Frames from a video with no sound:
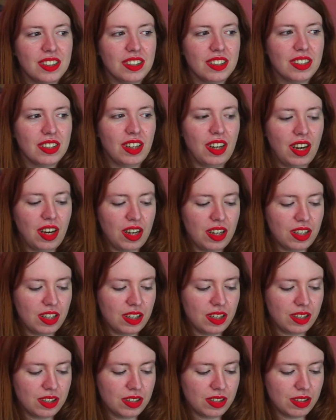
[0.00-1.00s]

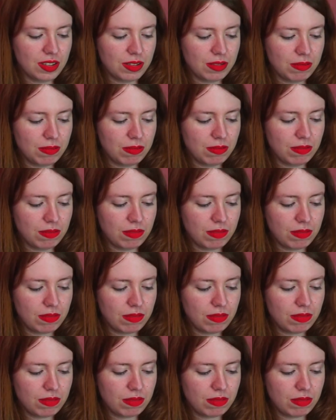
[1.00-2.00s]
Um,
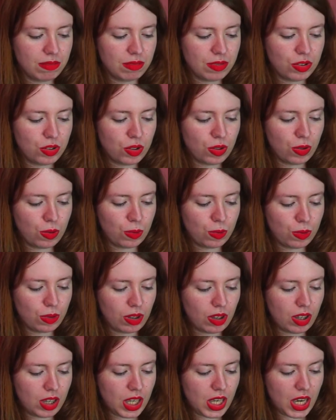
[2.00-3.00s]
so
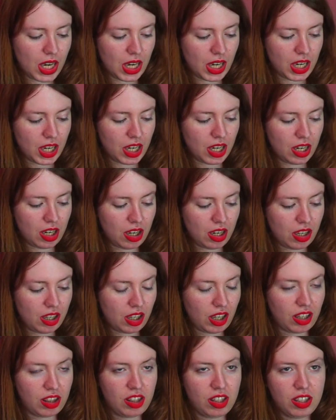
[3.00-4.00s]
yeah,
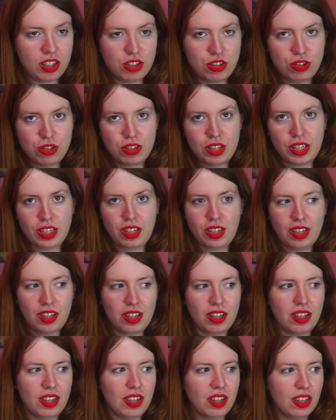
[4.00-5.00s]
I think it's just like
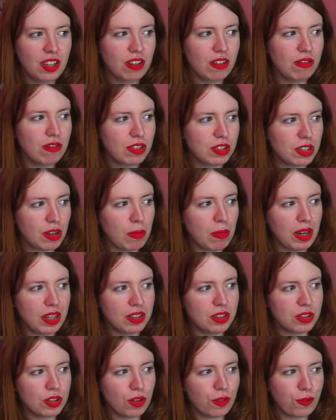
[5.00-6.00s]
a
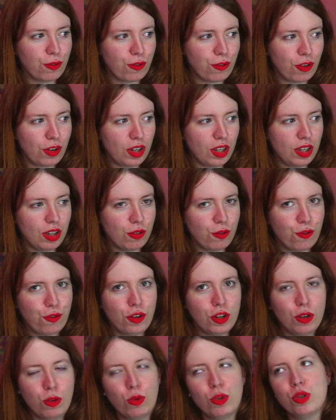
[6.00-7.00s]
resemblance of Free.
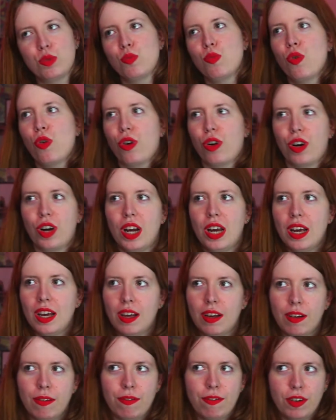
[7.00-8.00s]
Free was more
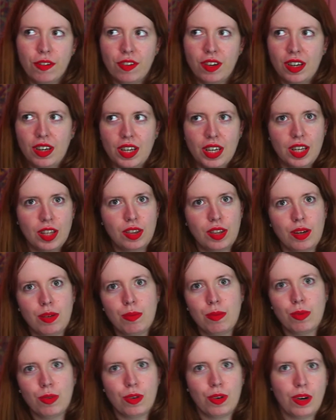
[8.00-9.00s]
vivid and
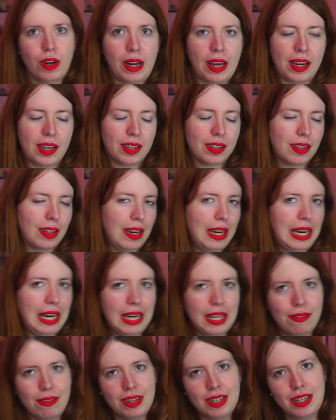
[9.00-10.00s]
more like
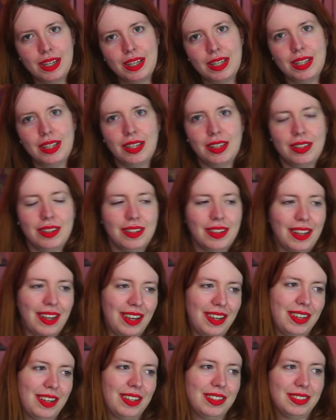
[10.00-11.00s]
living and
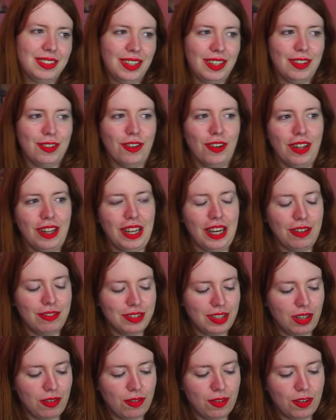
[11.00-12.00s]
like I say, no
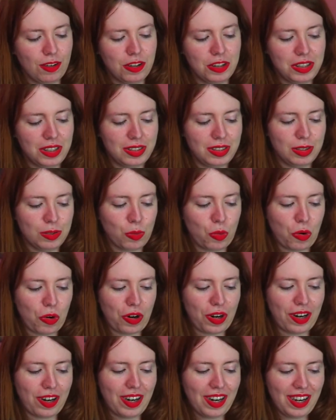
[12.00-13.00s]
lifesaver. This is
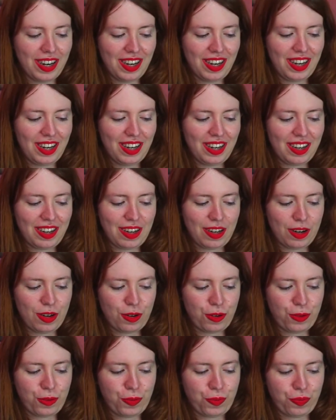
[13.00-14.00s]
more
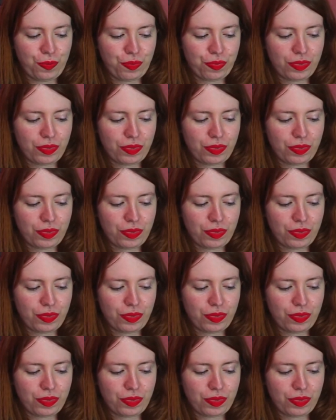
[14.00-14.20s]
um